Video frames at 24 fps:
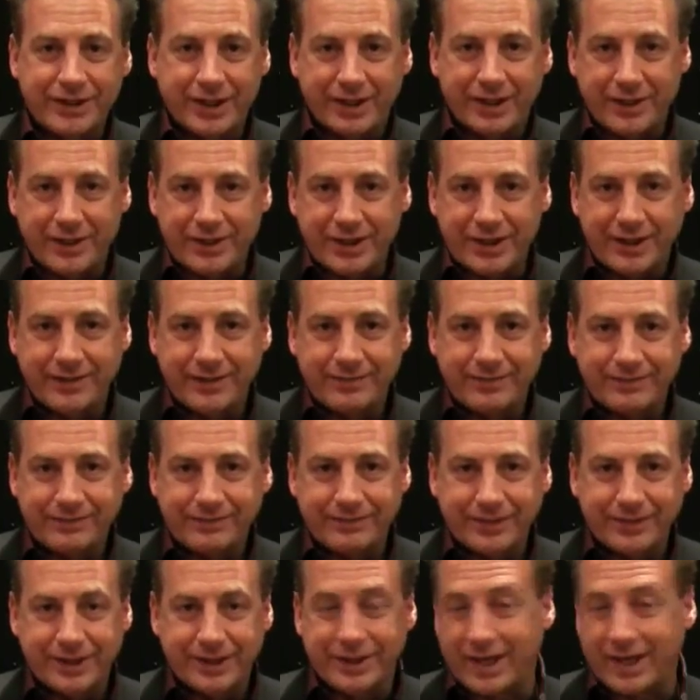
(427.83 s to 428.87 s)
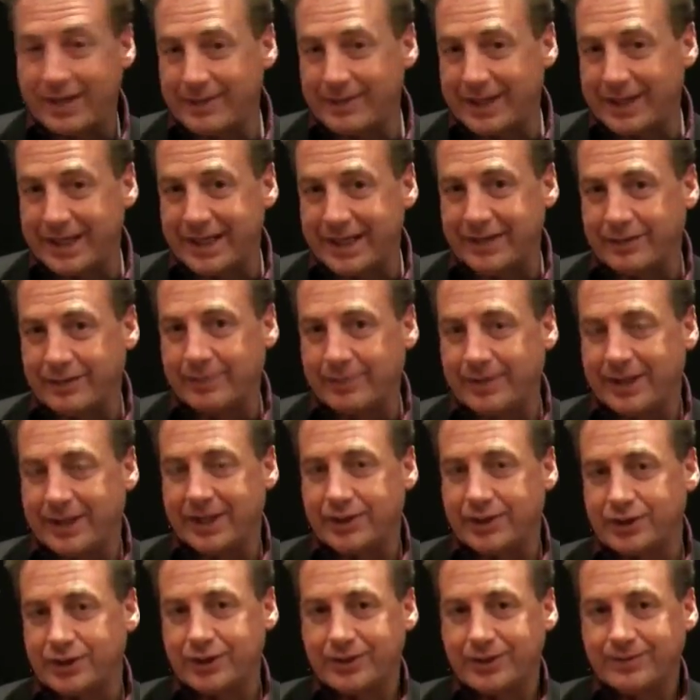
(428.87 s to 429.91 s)
energy, the time I can't
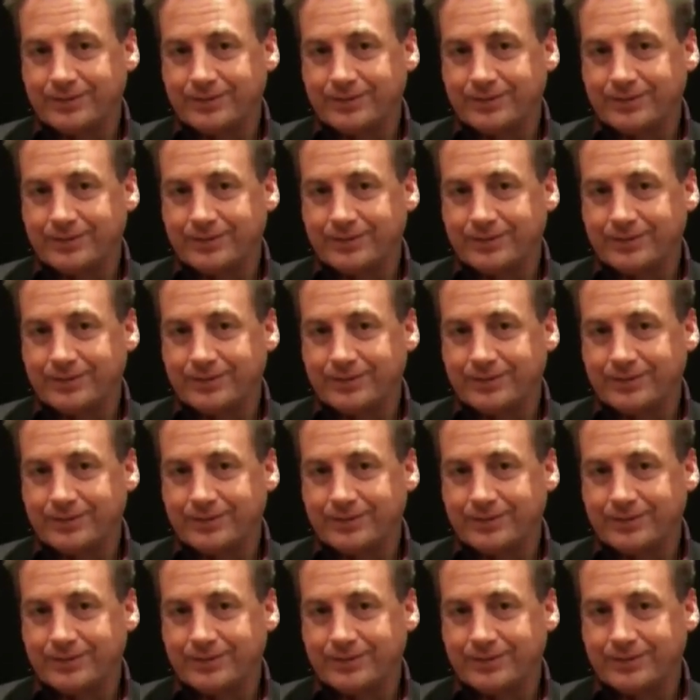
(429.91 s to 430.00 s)
replace.